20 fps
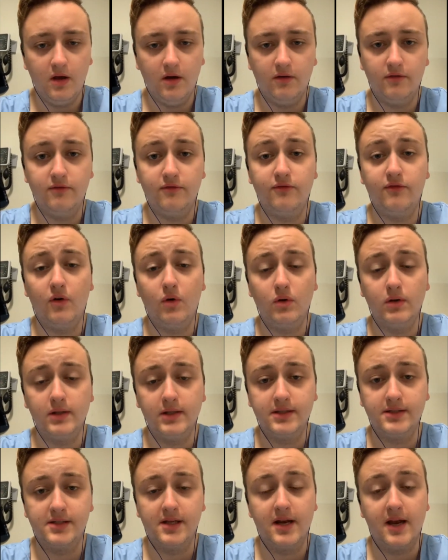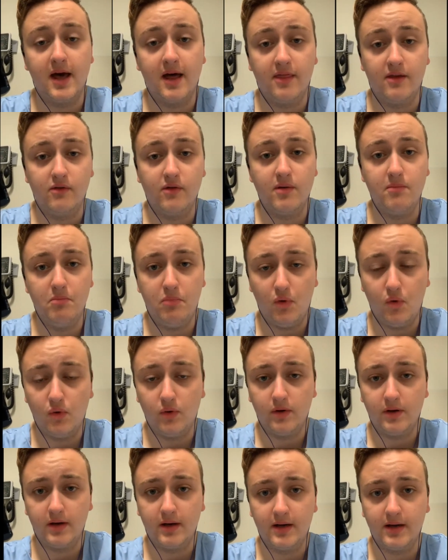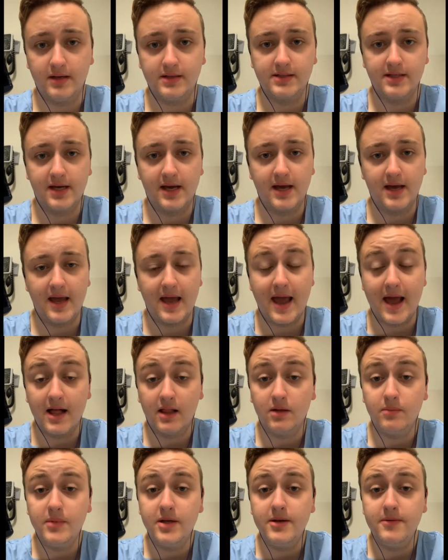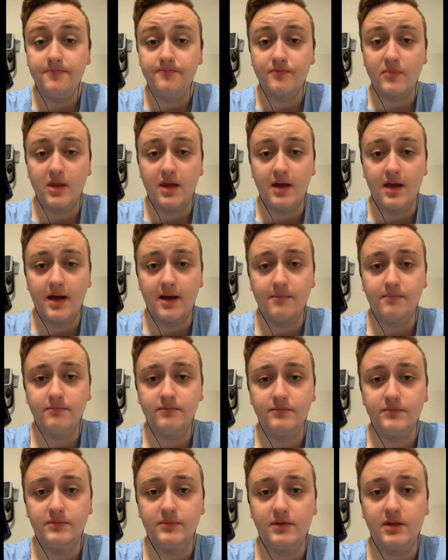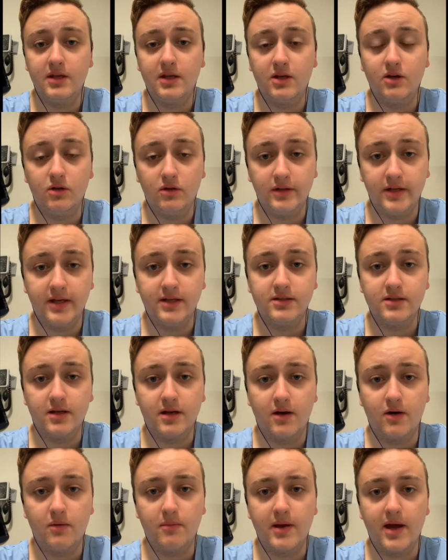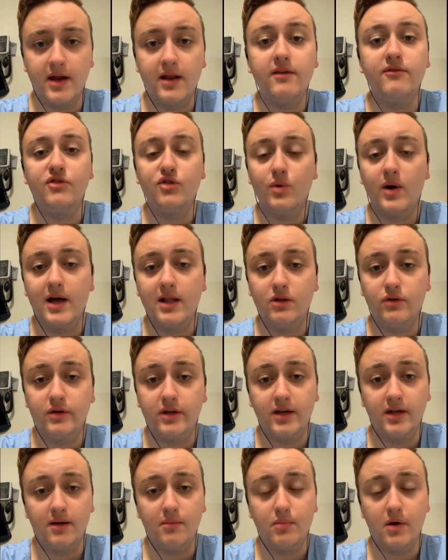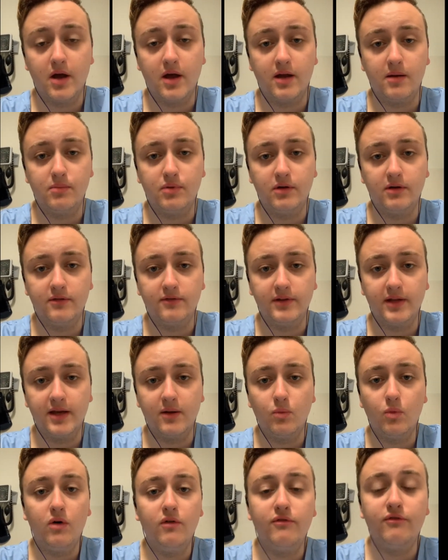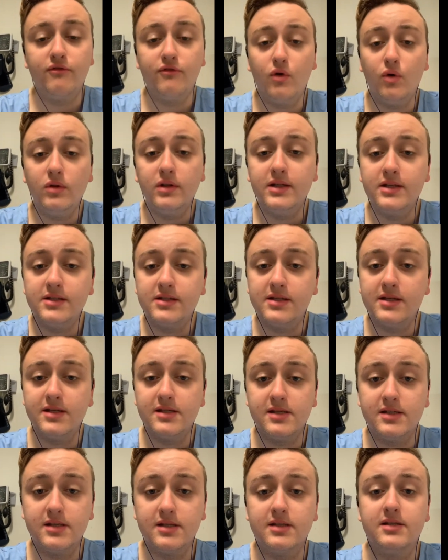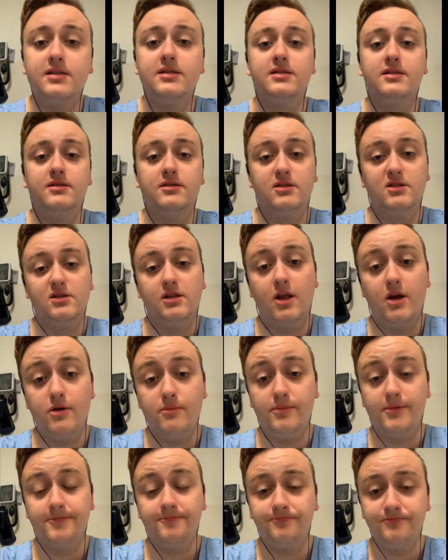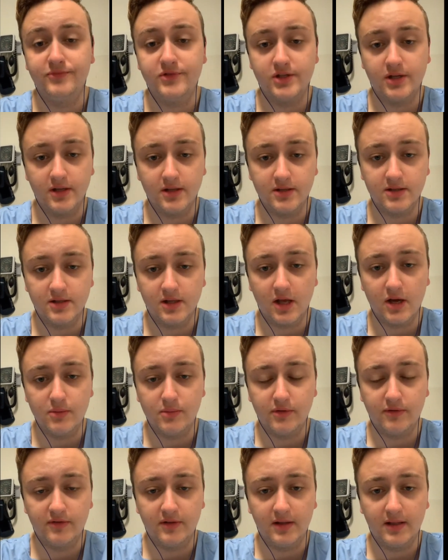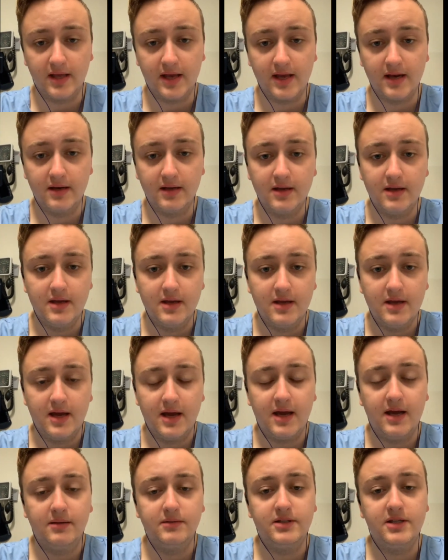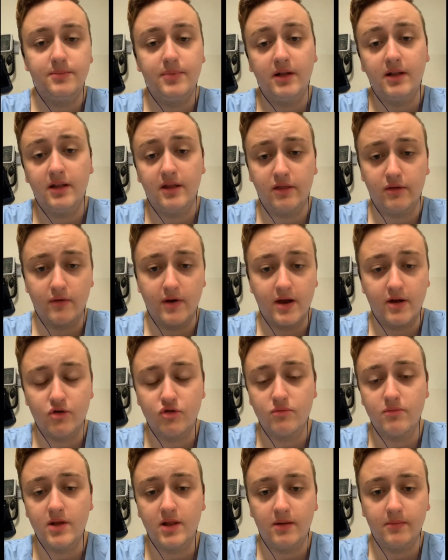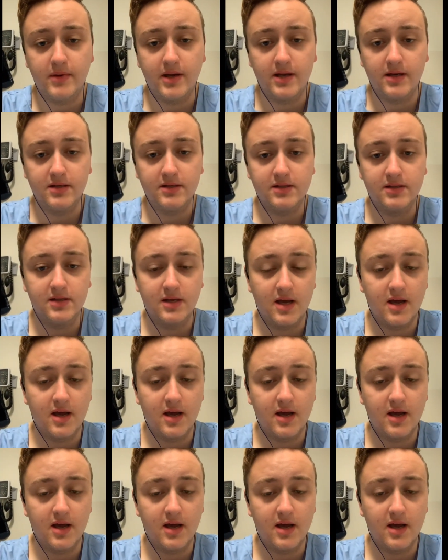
Fall is another important element that you'll need to know about if you are looking at buying a block of land. What fall is its slope, so the slope of the land. Typically 300 millimetres